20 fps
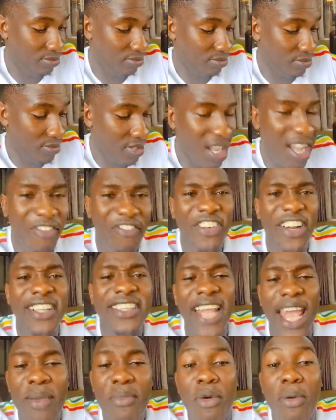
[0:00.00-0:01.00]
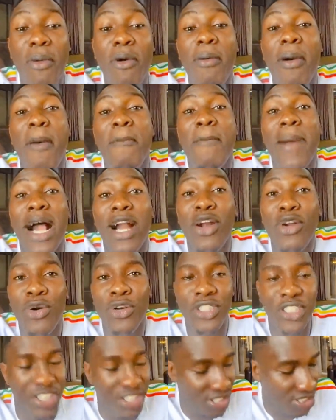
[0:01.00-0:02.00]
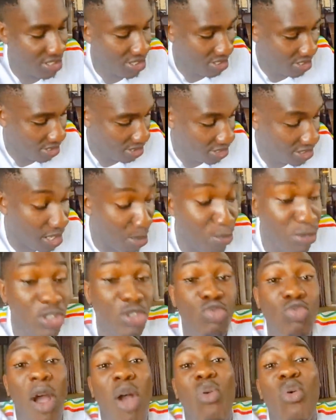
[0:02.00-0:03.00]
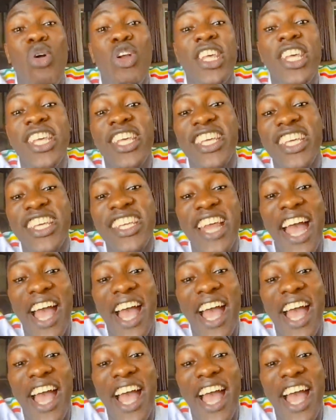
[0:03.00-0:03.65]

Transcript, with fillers: Every time mumoba maroji. Jemusquagolingira.